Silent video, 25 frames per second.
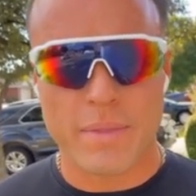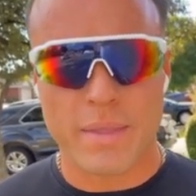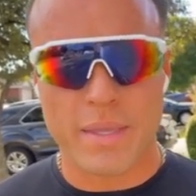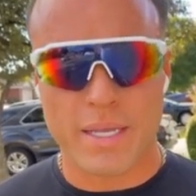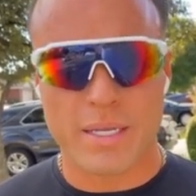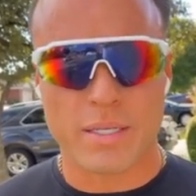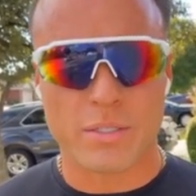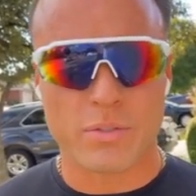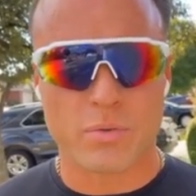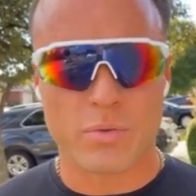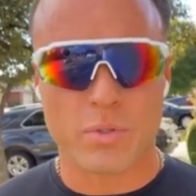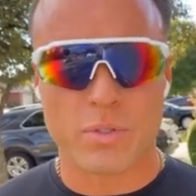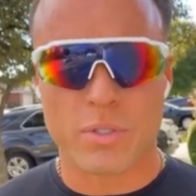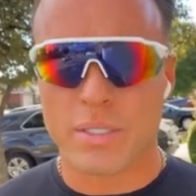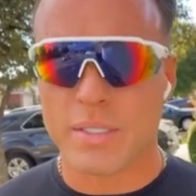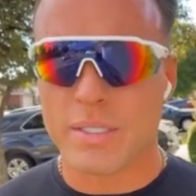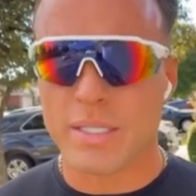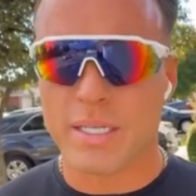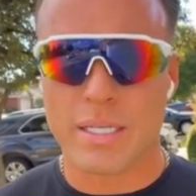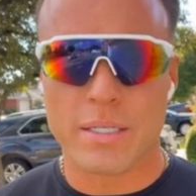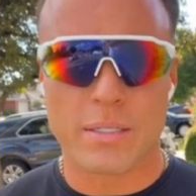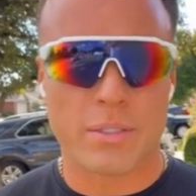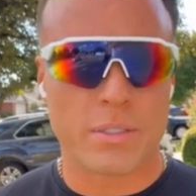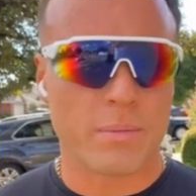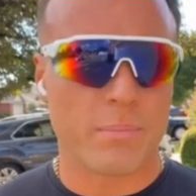And it's really
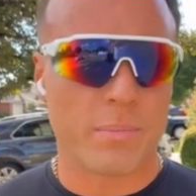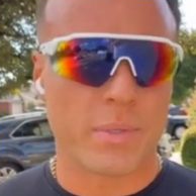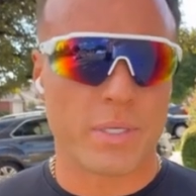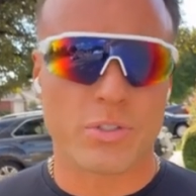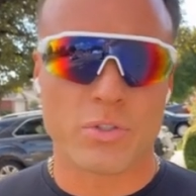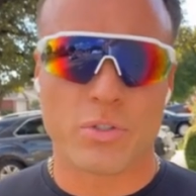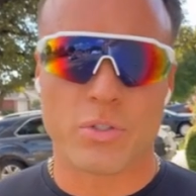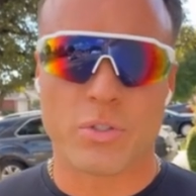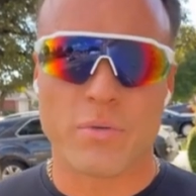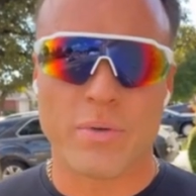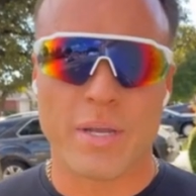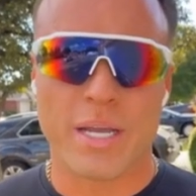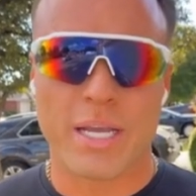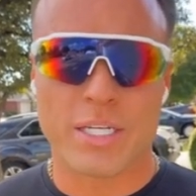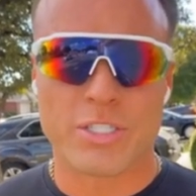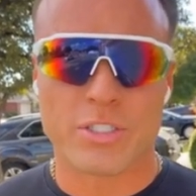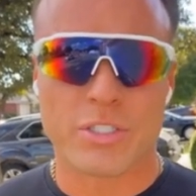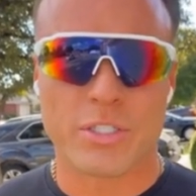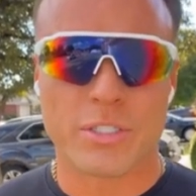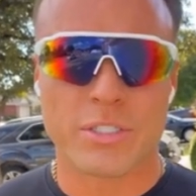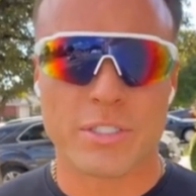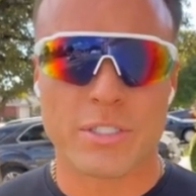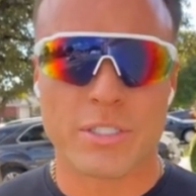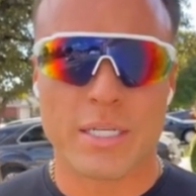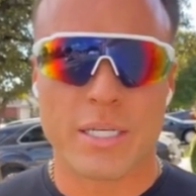neat, the mixture of
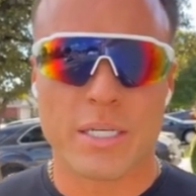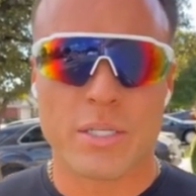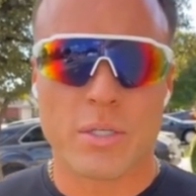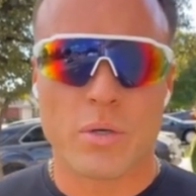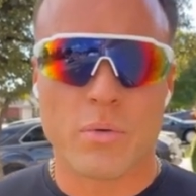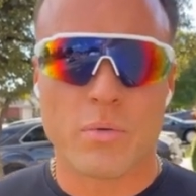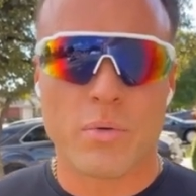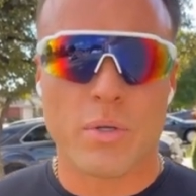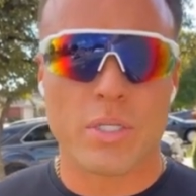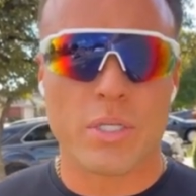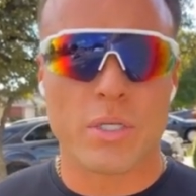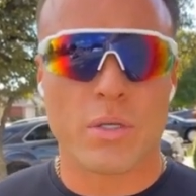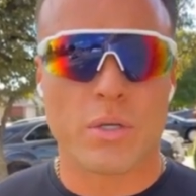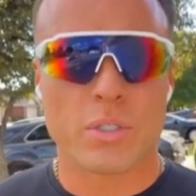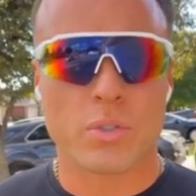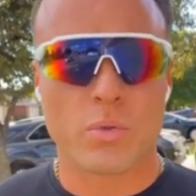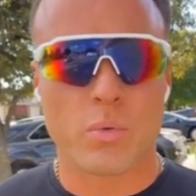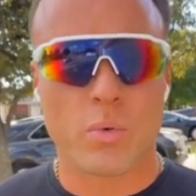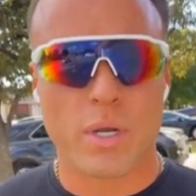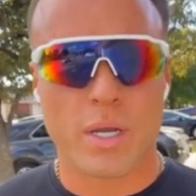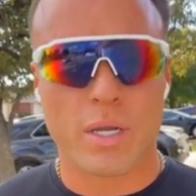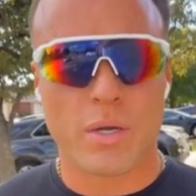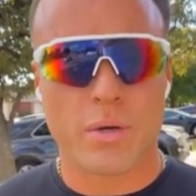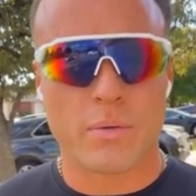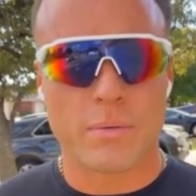agents thing over here as
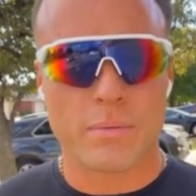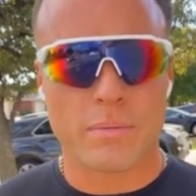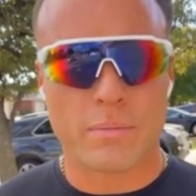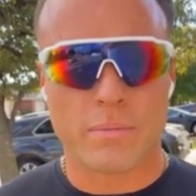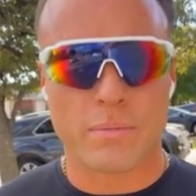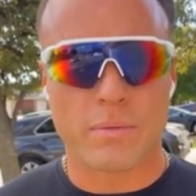well.